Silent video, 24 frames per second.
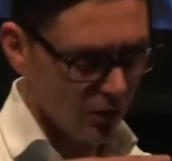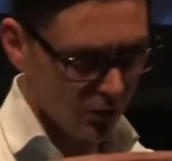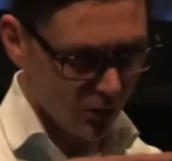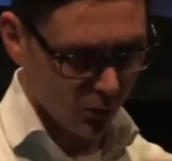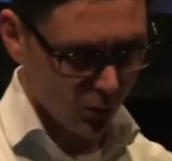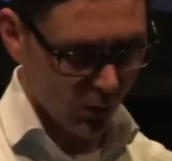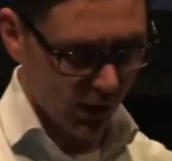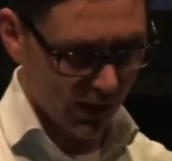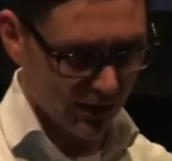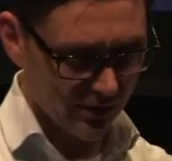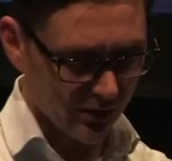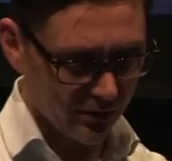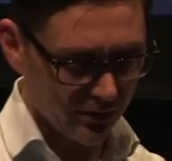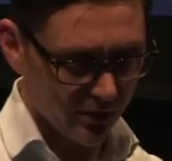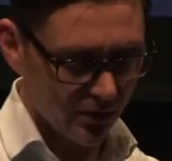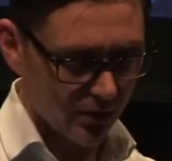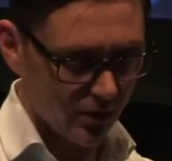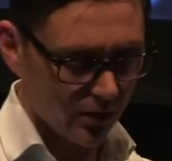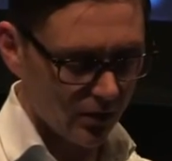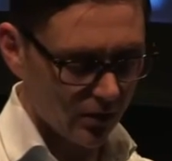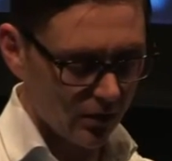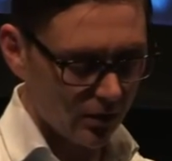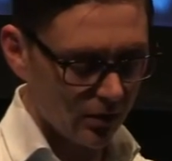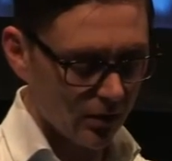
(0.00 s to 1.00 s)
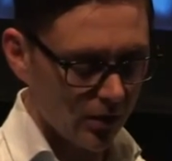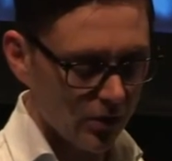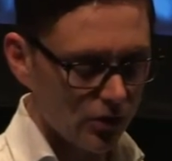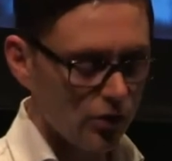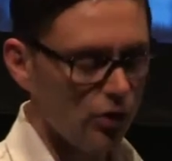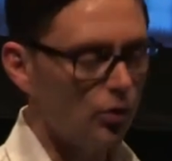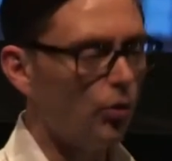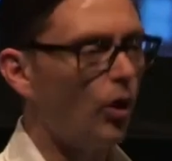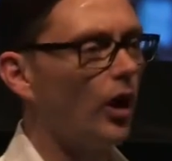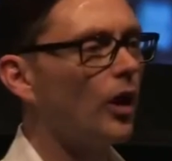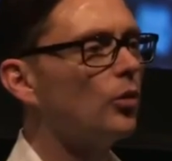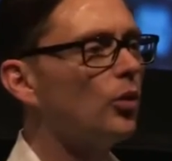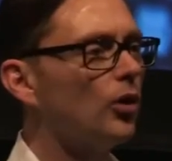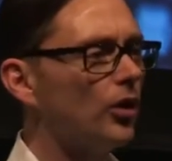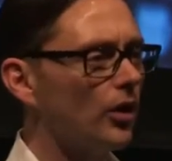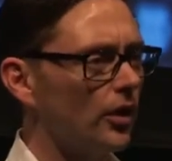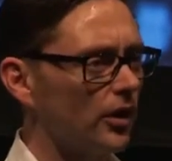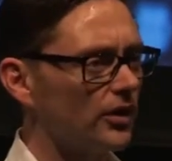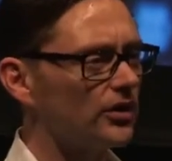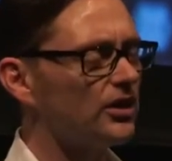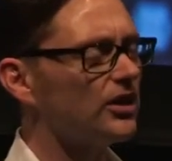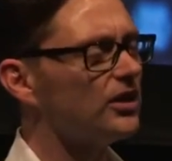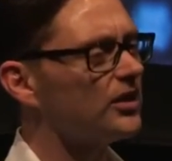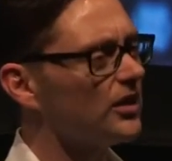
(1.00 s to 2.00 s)
the way that the UI
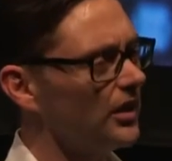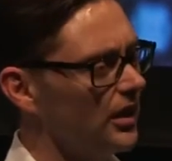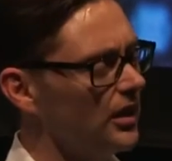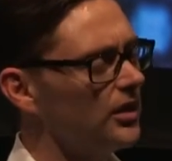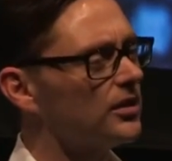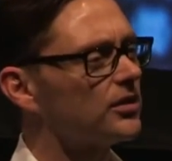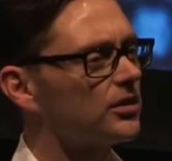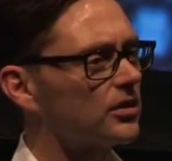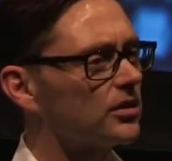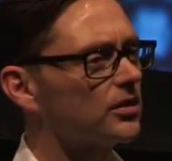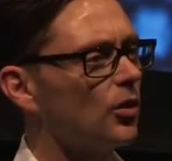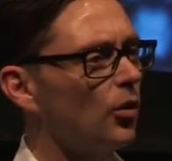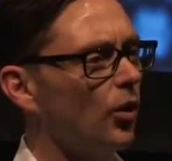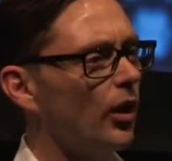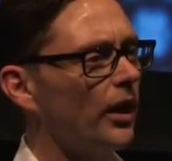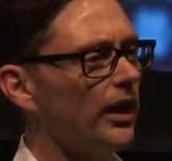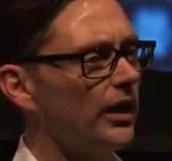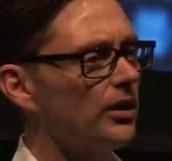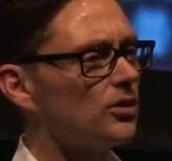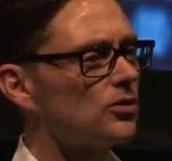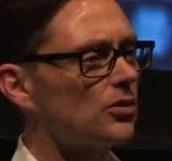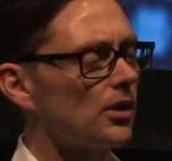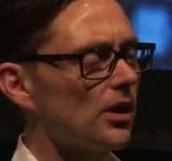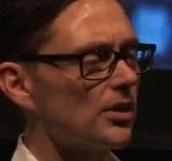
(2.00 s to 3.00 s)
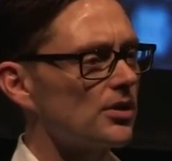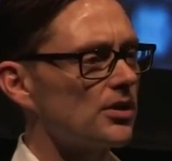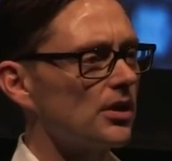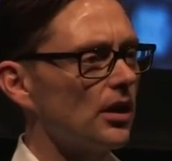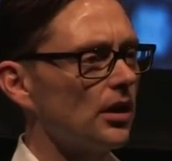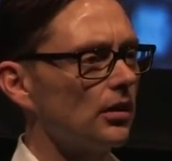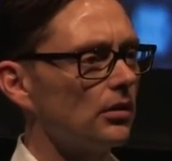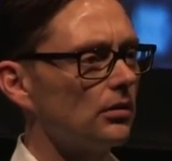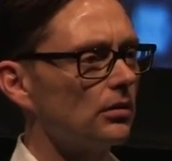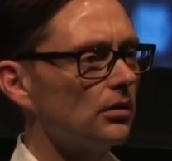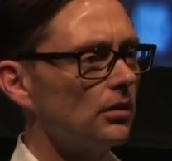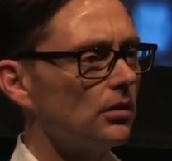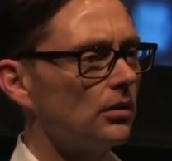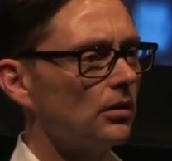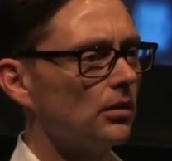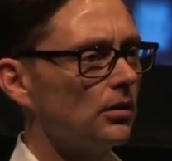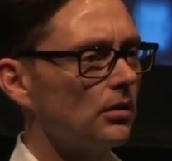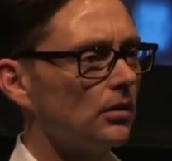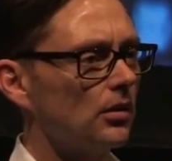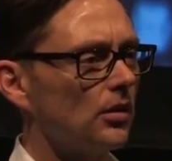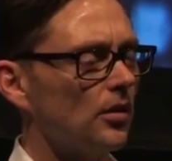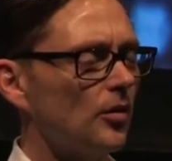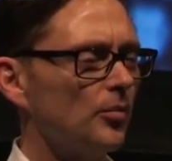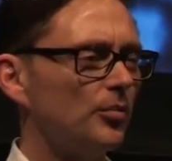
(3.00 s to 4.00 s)
works is quite interesting.
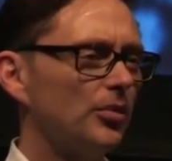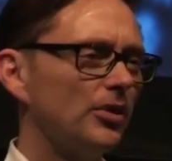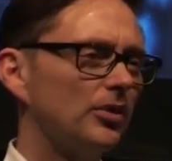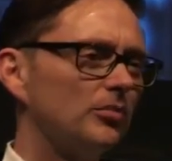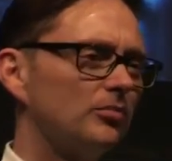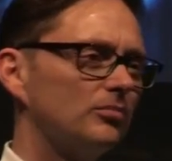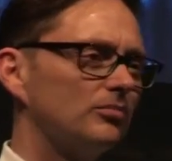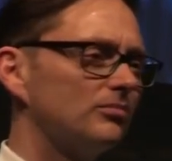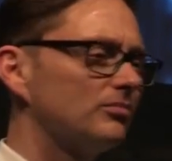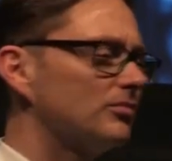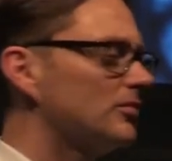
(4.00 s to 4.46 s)
But